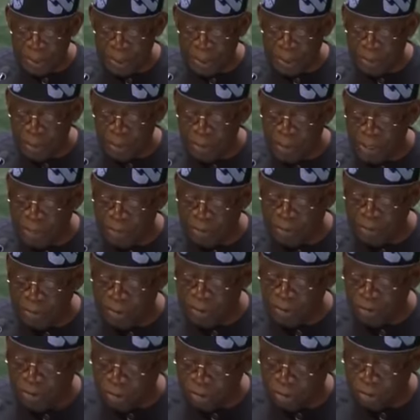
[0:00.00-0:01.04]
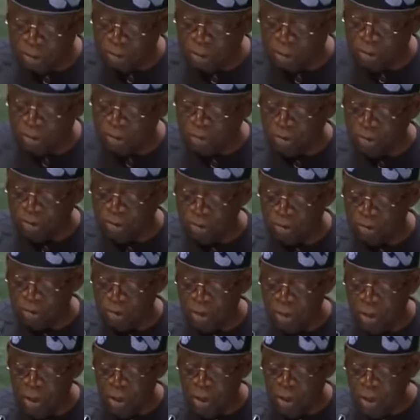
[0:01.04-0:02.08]
global institutions,
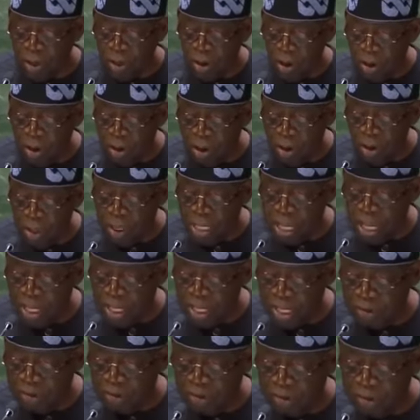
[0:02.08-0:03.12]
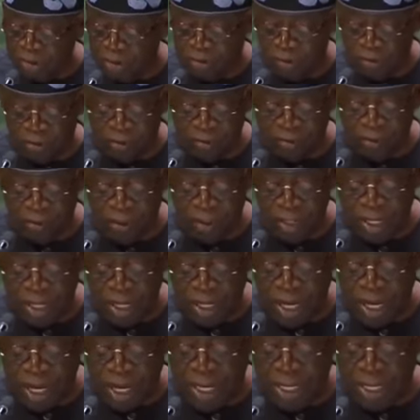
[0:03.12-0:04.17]
other nations,
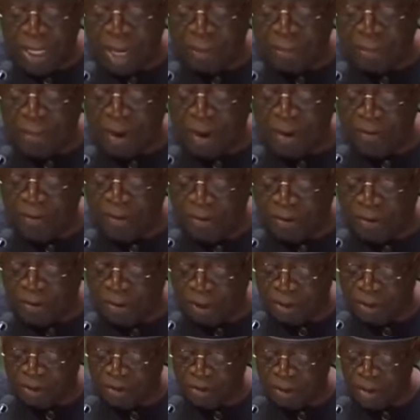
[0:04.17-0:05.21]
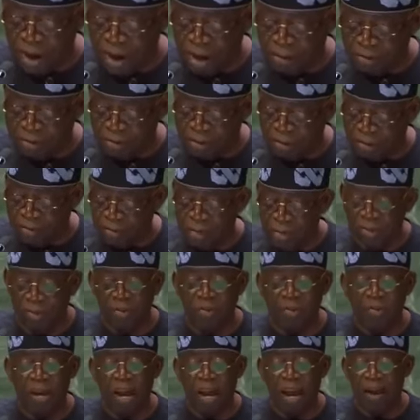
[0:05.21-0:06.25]
and their private sector actor must
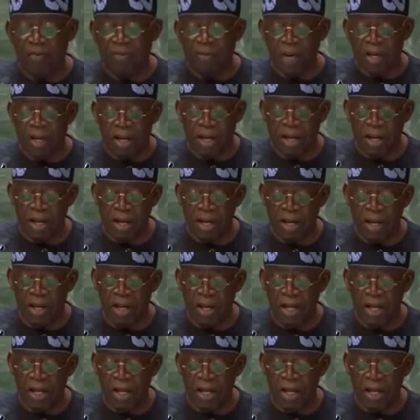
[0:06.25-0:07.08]
see Africa